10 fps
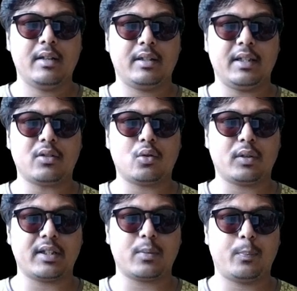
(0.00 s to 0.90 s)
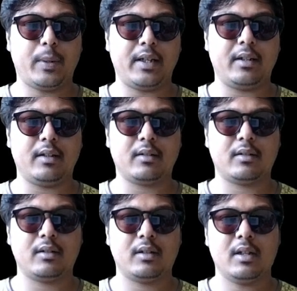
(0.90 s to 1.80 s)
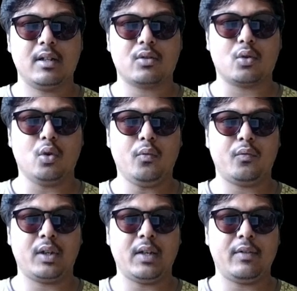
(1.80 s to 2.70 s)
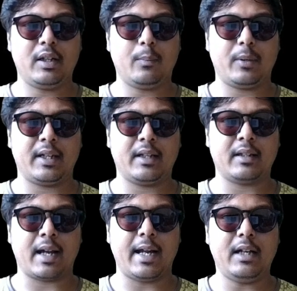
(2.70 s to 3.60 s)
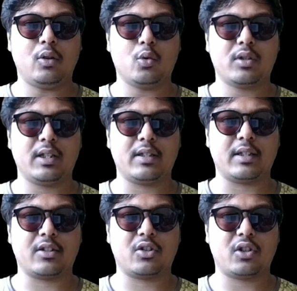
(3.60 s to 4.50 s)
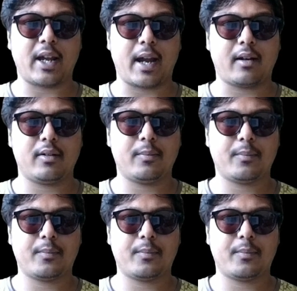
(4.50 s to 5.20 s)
This rook is pinned, so we will play knight to c6 check,